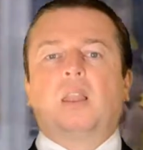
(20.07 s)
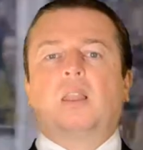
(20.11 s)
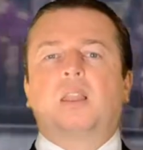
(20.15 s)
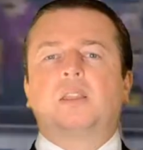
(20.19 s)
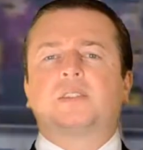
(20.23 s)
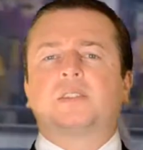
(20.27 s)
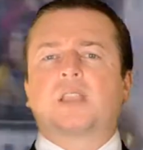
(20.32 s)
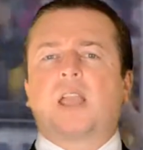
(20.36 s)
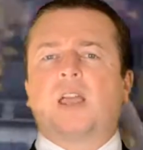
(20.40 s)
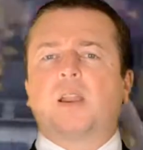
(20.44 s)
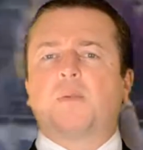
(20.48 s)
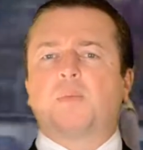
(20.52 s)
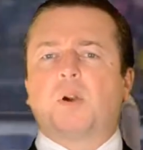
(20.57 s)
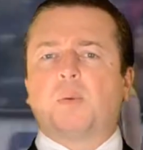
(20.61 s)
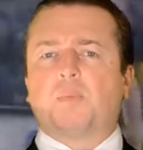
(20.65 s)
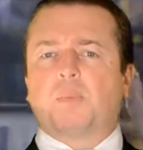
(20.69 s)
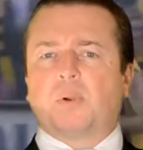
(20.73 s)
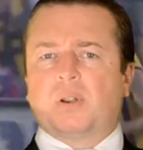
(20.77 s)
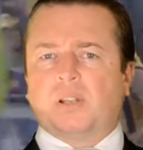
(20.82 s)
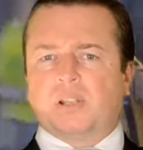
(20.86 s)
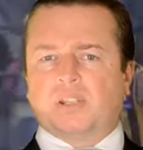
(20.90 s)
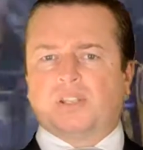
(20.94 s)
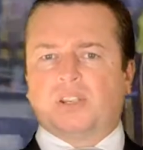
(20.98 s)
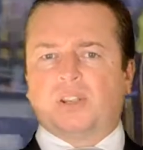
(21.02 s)
Let's go to my
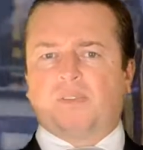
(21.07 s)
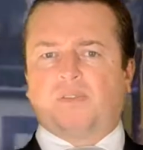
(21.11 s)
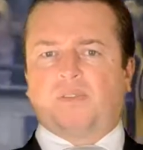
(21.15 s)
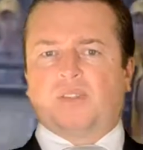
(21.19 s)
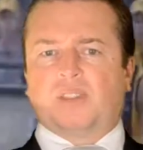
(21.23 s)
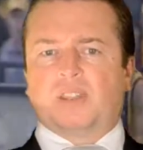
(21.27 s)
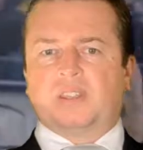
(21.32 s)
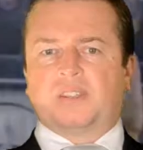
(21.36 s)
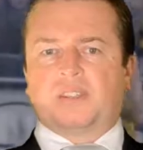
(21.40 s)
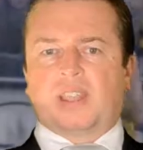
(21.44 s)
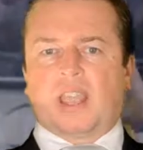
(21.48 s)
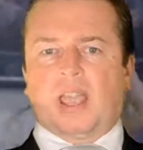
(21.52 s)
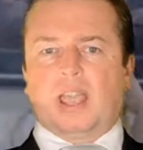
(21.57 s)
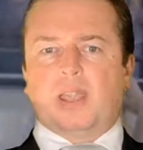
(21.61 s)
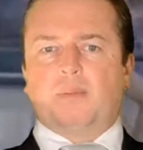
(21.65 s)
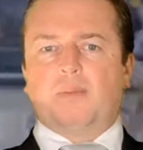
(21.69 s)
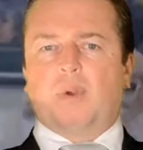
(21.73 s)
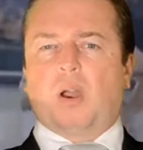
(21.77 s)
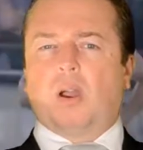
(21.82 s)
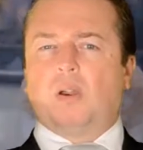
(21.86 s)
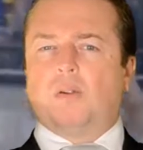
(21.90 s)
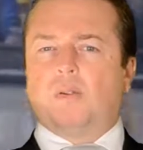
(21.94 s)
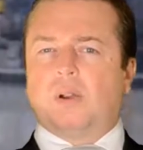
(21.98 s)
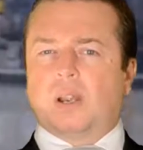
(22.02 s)
prediction for this game.
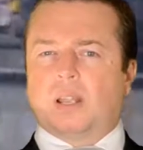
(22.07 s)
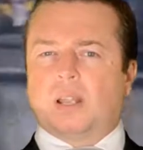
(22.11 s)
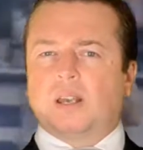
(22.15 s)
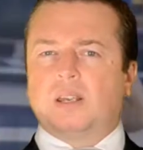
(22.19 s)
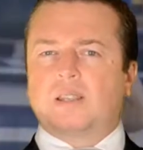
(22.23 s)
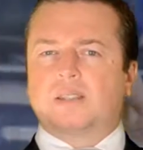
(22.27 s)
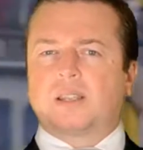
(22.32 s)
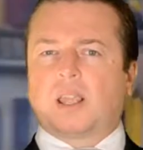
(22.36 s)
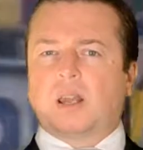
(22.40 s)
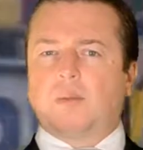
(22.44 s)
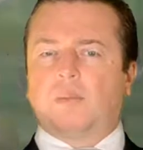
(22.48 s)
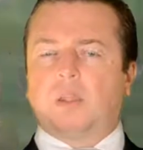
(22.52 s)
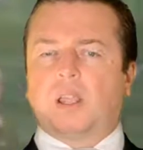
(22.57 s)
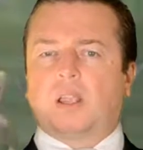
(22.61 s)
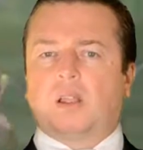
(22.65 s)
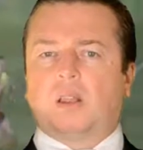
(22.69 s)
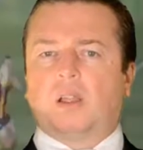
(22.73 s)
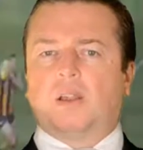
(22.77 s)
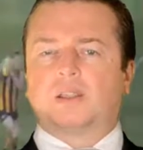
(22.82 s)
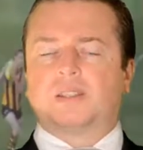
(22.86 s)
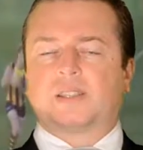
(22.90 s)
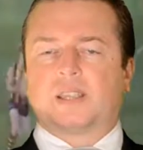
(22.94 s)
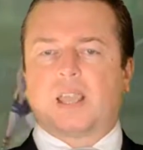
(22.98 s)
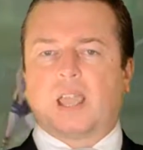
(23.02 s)
I reckon it's going to be a
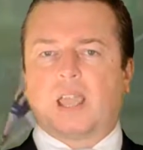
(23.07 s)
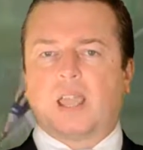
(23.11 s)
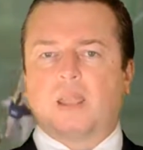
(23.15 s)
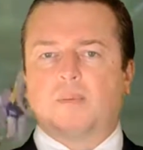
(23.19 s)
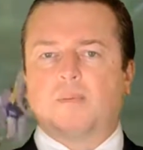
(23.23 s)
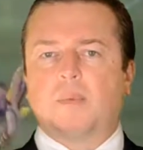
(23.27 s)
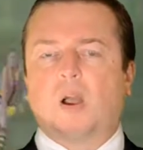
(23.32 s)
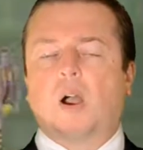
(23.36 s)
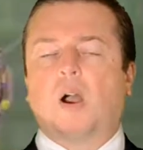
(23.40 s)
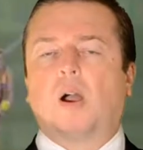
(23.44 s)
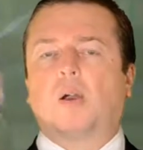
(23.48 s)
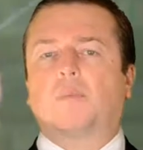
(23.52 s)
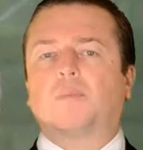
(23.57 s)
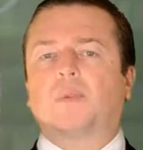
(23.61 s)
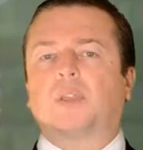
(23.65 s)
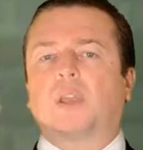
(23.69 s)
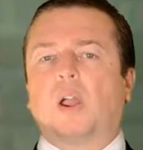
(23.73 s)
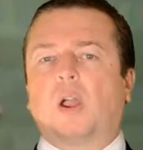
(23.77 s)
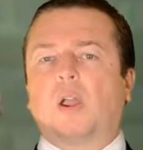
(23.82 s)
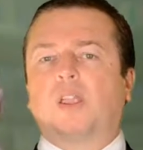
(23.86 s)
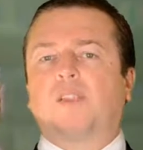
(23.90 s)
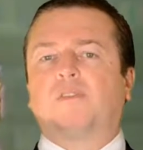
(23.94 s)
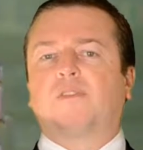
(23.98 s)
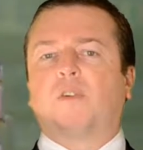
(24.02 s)
close game. I'm
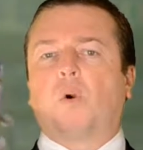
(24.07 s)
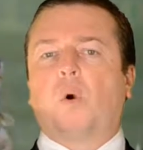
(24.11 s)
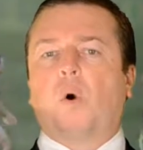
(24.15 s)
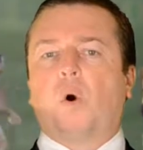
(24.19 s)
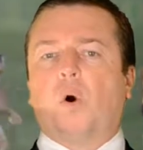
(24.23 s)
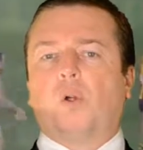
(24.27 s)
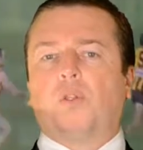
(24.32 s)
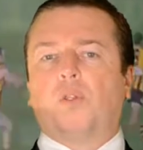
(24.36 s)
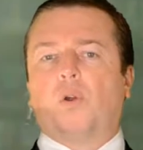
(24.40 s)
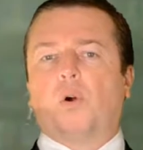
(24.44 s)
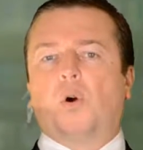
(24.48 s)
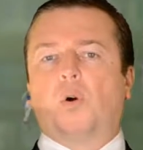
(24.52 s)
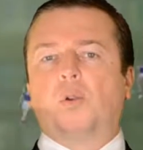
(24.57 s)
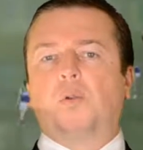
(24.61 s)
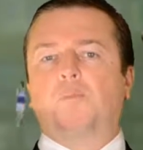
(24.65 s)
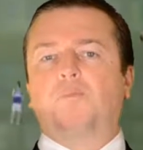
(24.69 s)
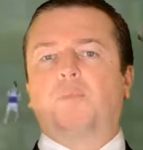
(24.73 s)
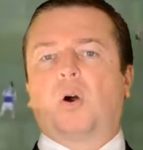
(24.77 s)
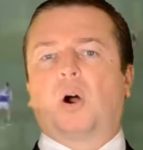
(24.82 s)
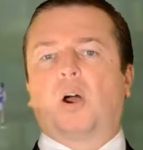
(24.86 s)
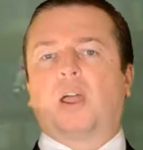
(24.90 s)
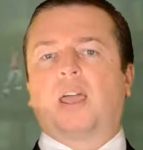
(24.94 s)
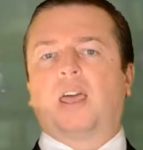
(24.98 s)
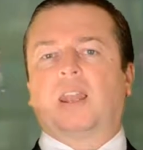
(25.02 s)
going for Hawthorn
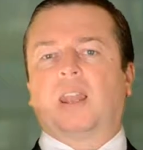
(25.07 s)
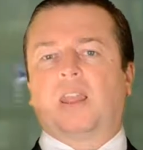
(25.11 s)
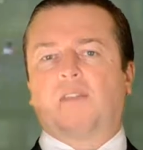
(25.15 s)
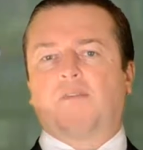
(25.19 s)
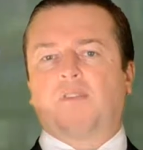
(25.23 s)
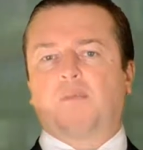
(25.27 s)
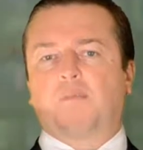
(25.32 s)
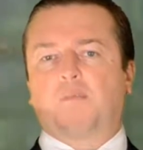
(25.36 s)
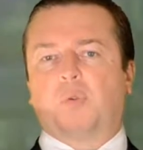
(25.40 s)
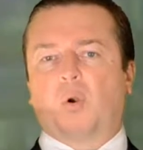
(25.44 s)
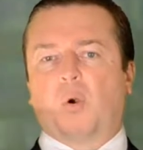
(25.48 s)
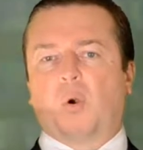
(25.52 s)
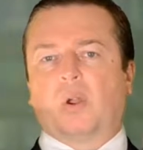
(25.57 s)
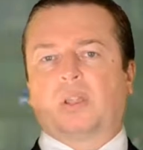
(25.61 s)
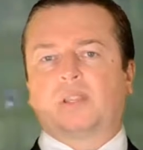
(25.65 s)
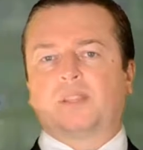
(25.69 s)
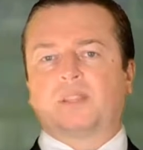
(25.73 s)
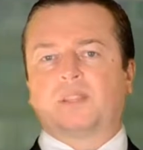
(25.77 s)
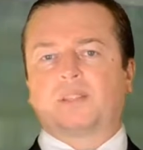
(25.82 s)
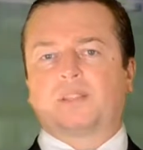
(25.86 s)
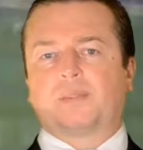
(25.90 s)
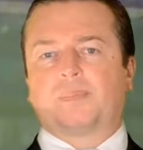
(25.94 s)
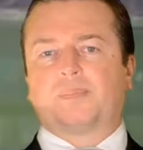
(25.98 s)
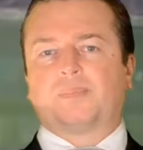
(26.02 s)
by 11
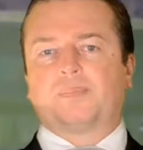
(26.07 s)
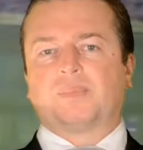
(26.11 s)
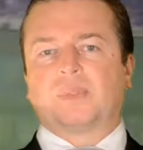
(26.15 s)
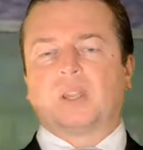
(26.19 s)
points.